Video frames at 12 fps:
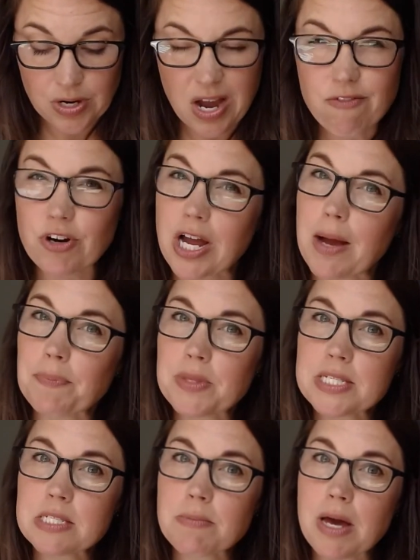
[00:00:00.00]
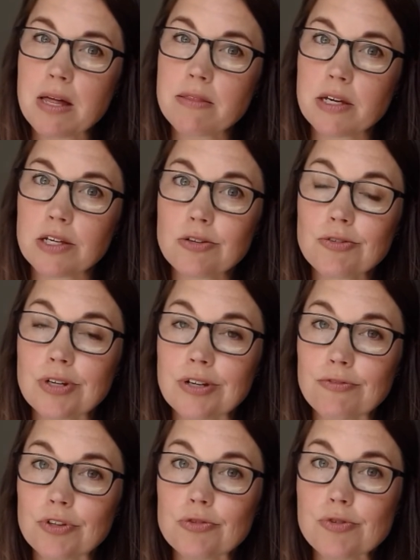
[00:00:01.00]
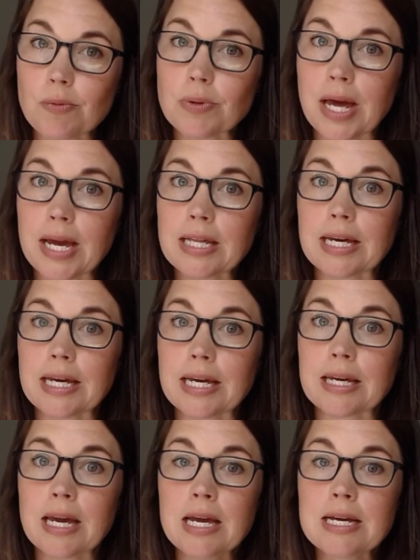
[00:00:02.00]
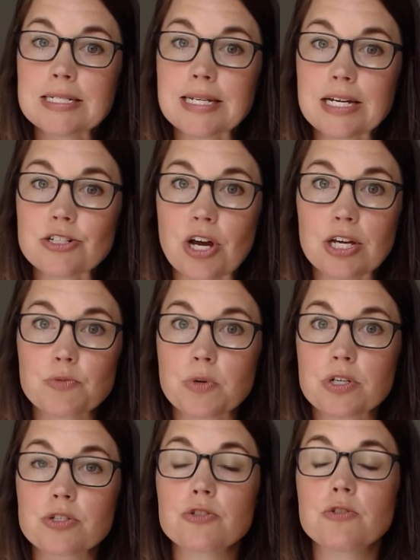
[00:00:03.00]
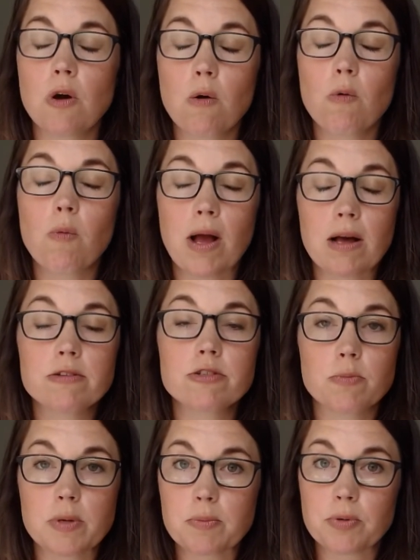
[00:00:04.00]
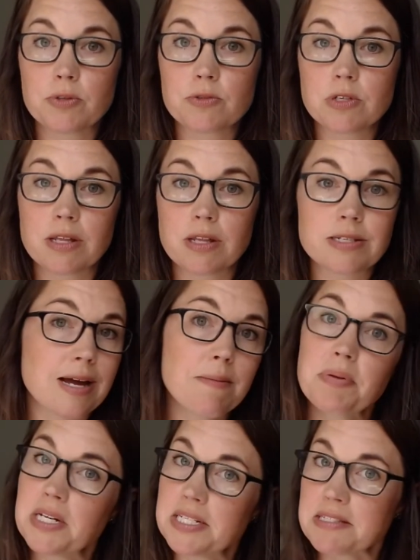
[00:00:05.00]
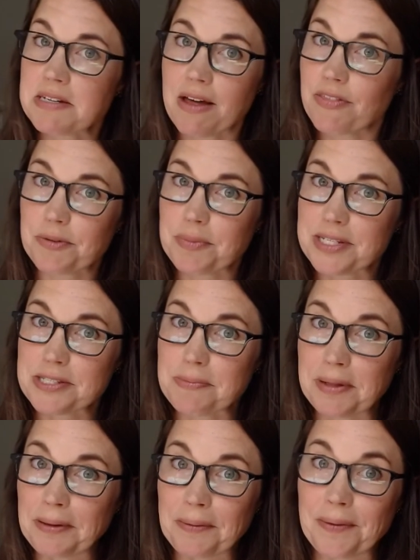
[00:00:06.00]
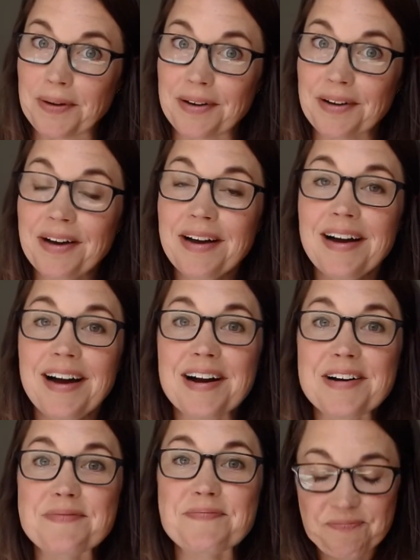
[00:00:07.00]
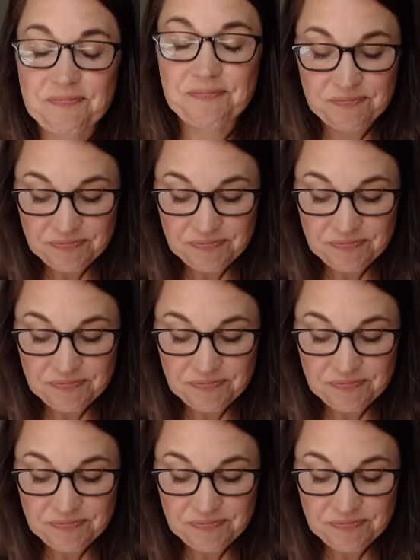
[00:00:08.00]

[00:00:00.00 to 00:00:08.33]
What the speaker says: covering up the smell that if you don't like Digize works so well, so people use it all the time, but it's not the best smelling oil. A